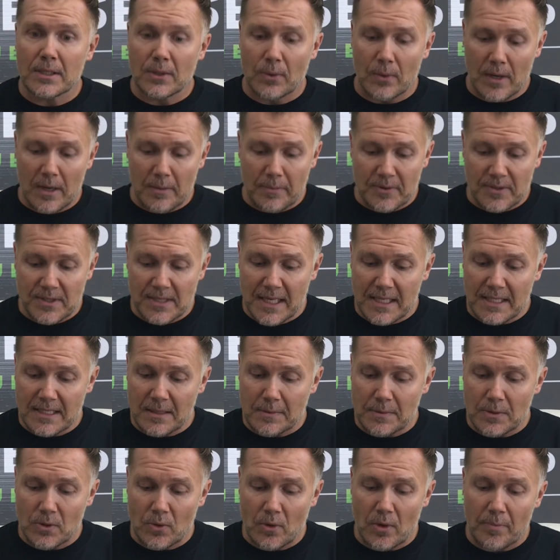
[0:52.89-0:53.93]
20% is
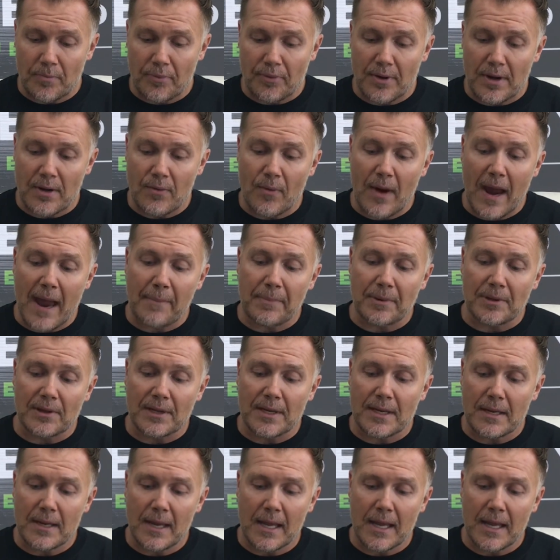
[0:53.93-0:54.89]
absorbed pretty rapidly,